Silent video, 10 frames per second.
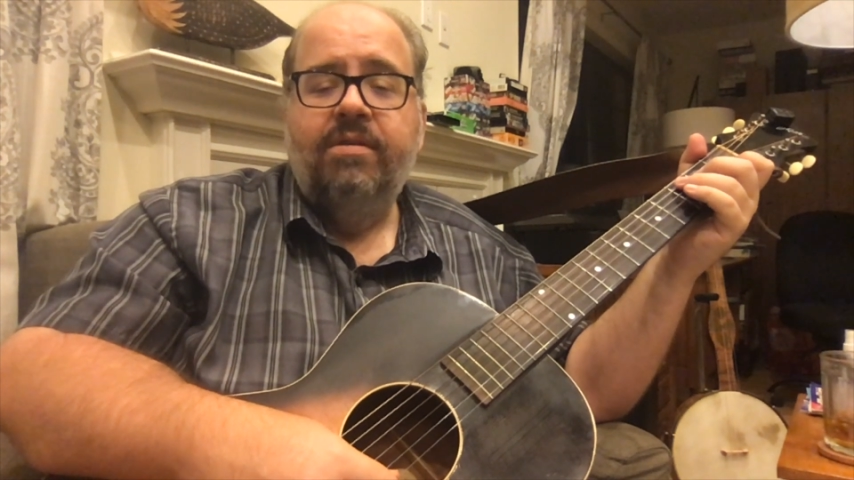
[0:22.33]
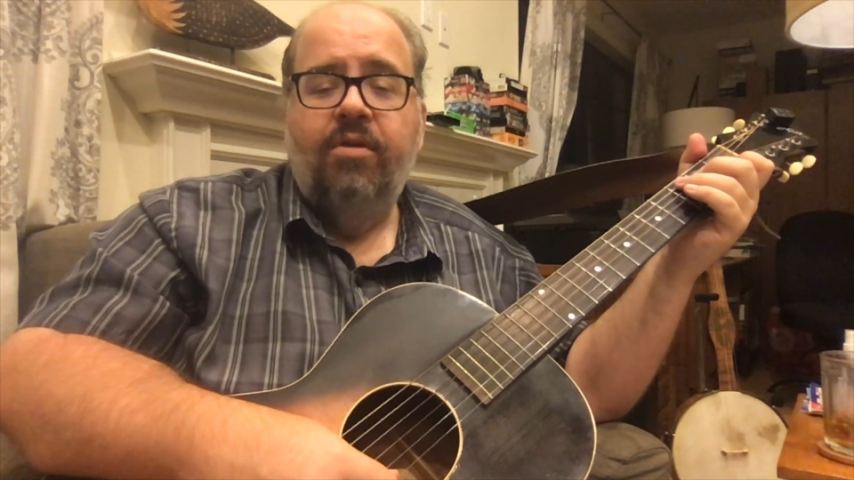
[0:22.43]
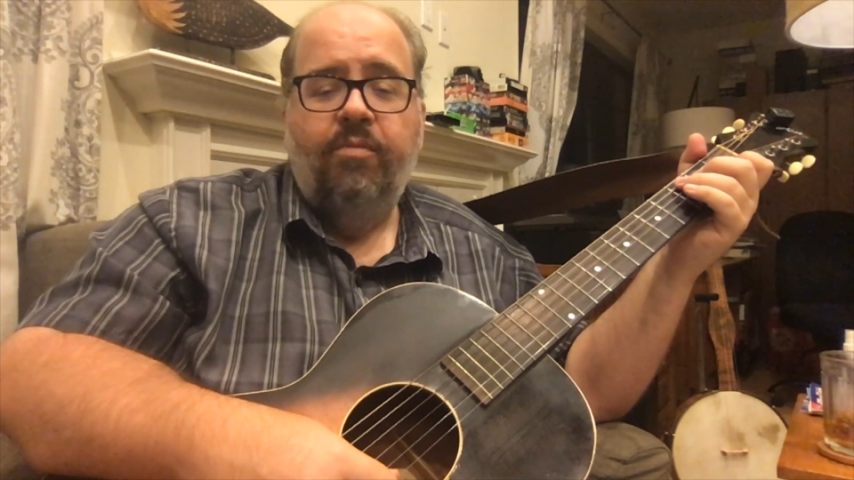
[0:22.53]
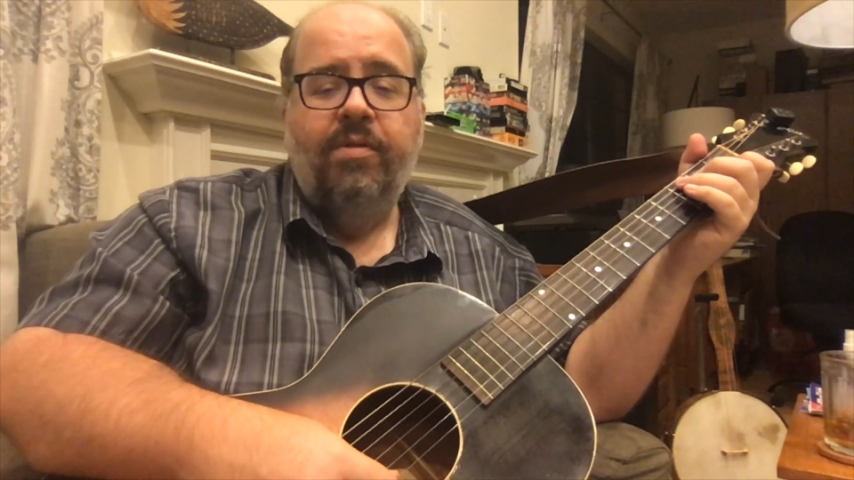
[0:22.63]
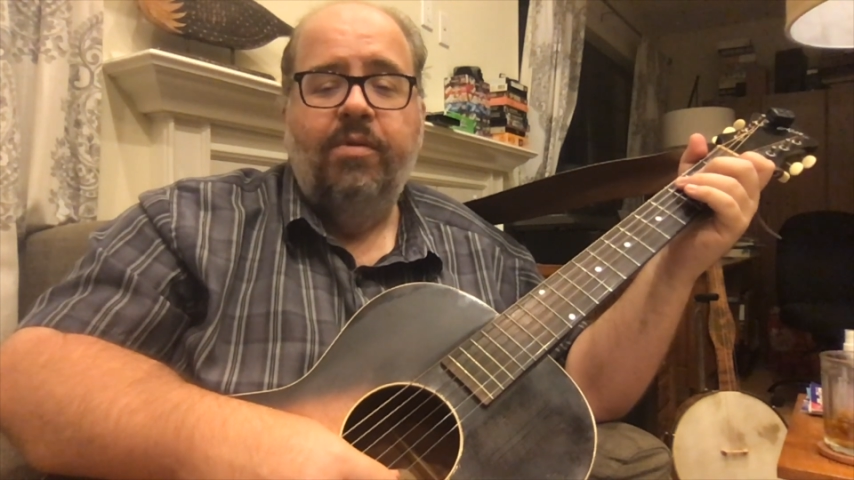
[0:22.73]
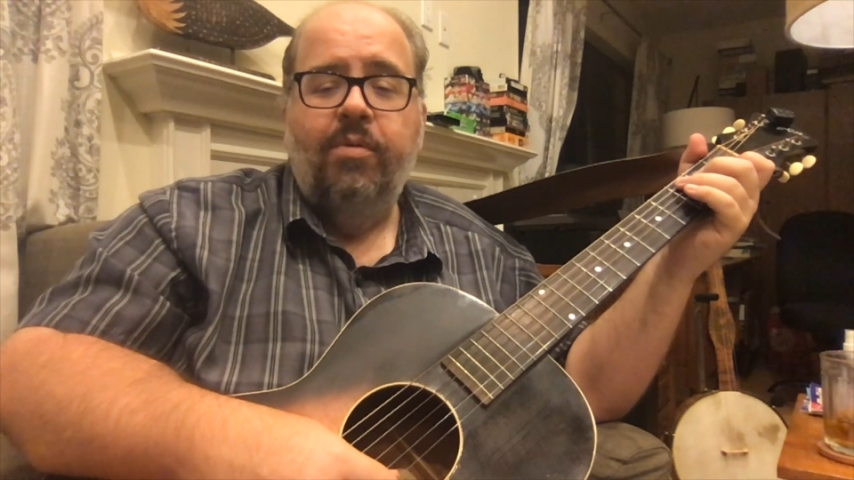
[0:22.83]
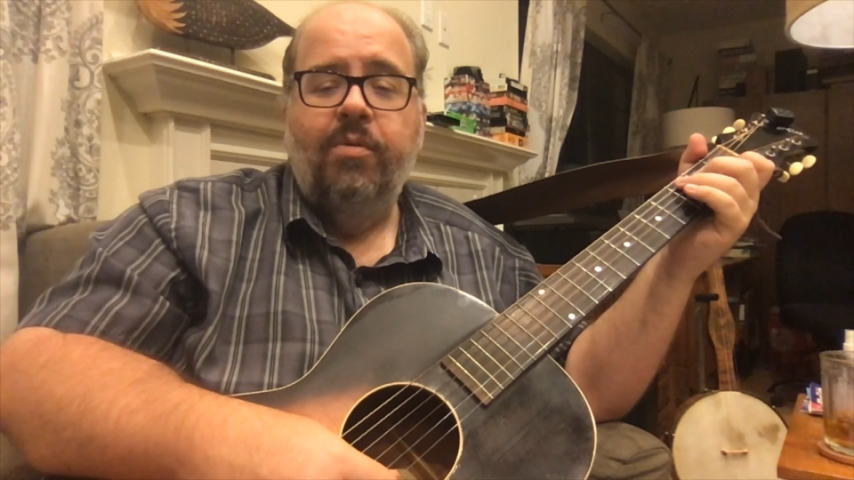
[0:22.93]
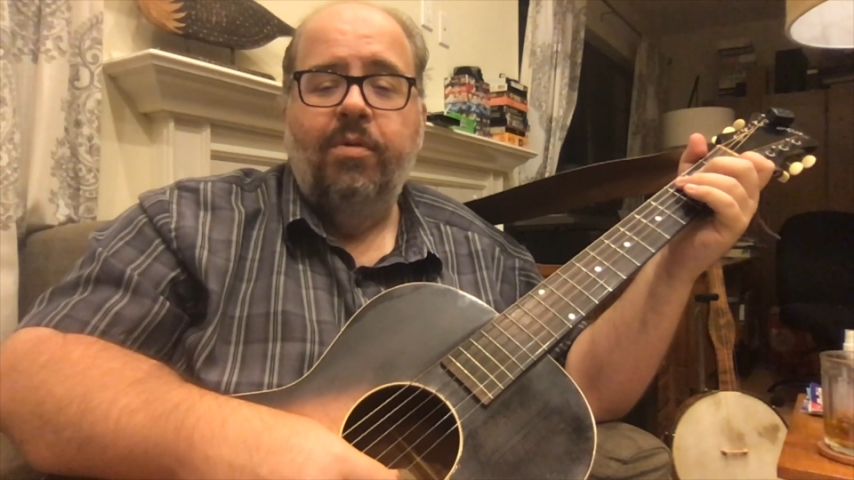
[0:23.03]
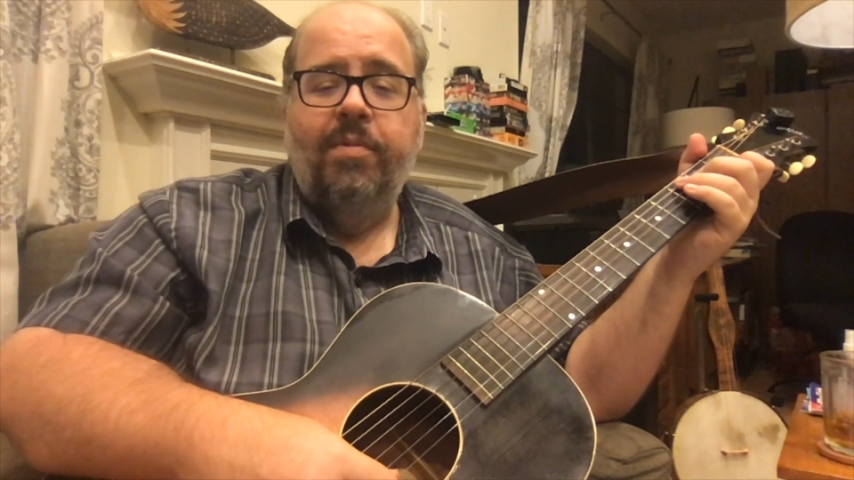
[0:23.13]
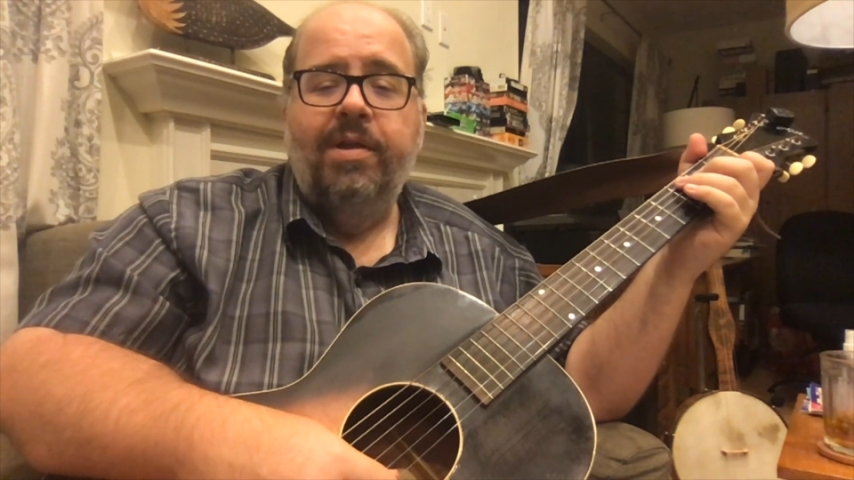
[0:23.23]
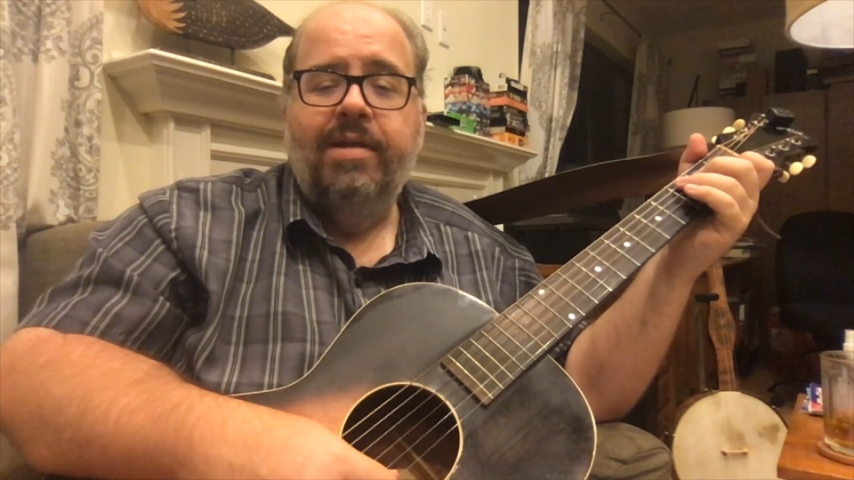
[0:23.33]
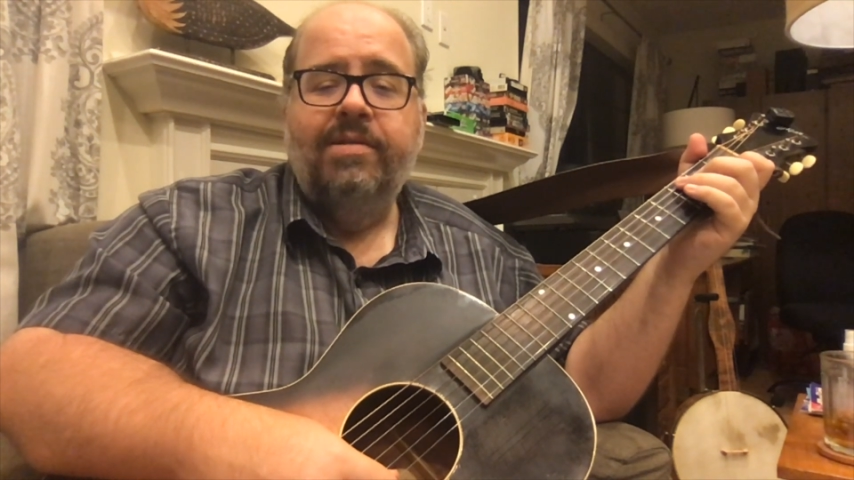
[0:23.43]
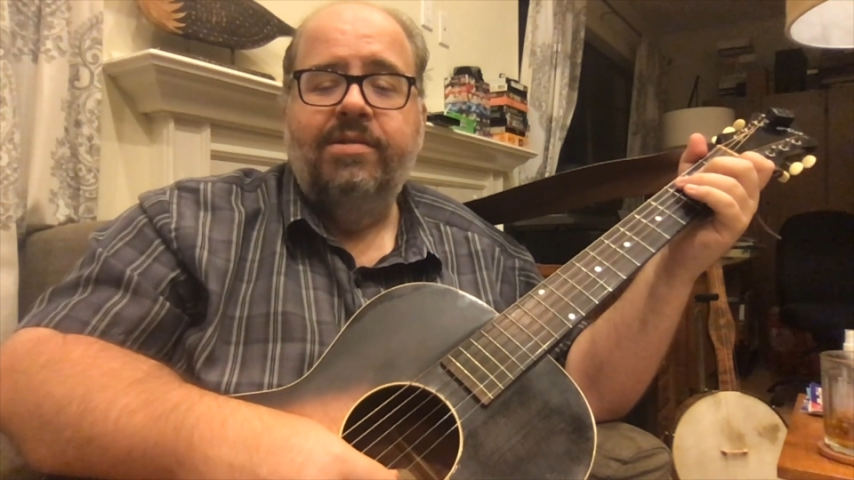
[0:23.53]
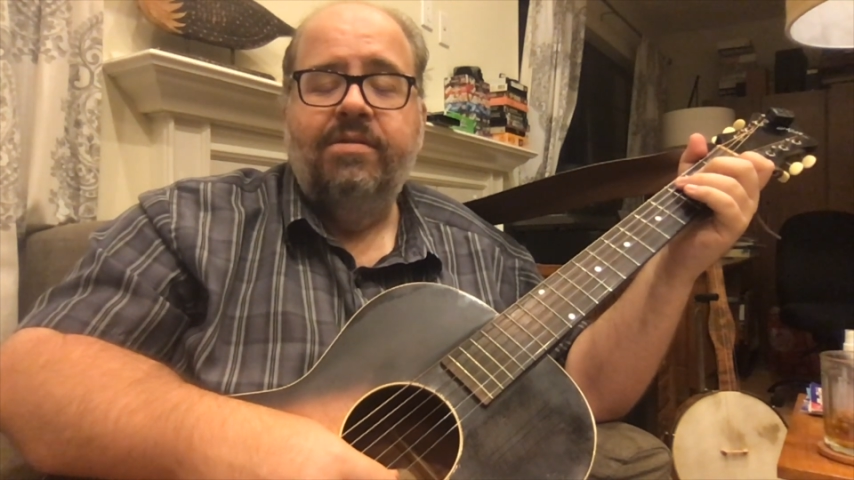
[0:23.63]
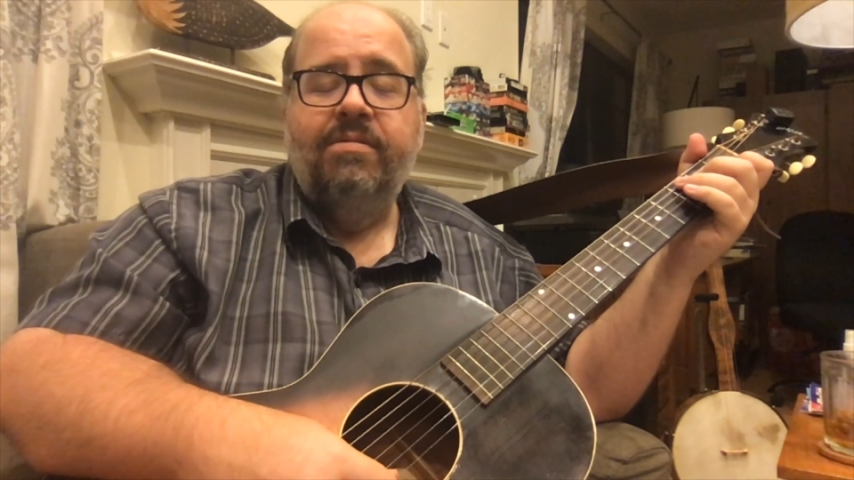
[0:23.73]
Hopefully we will be
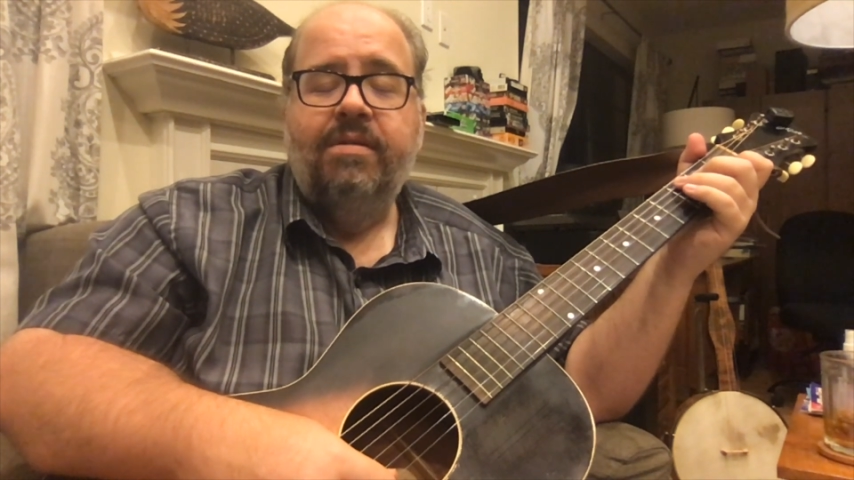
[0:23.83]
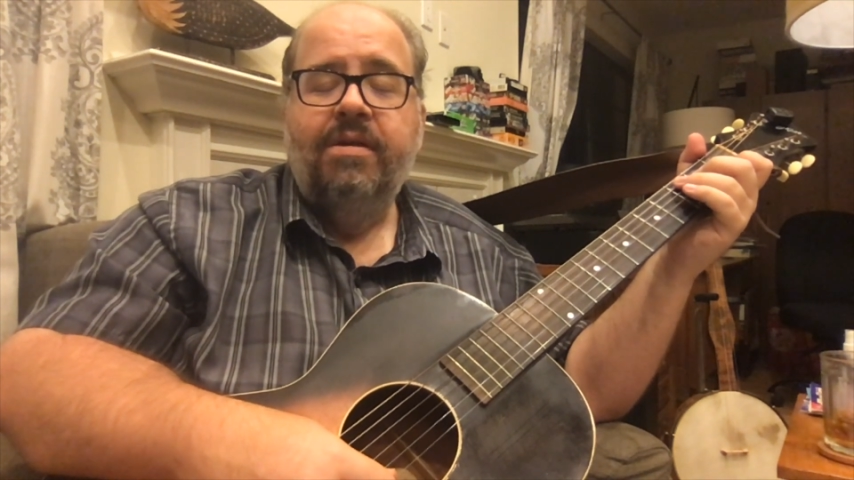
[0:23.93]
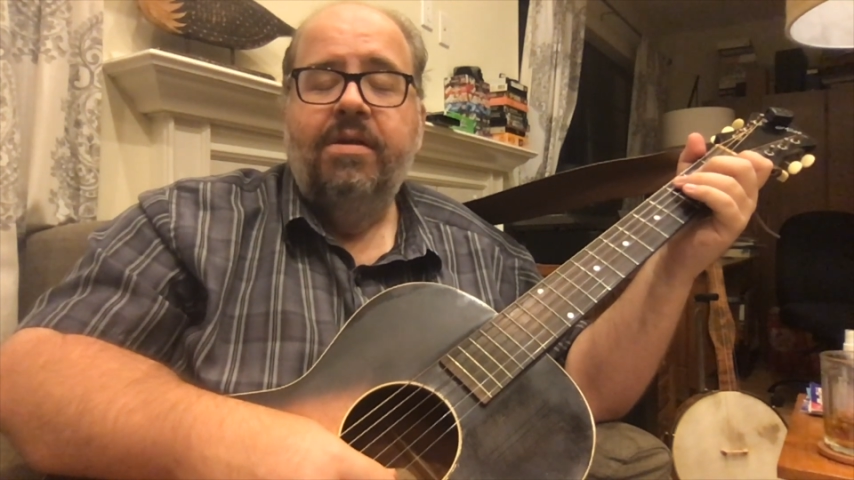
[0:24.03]
next year,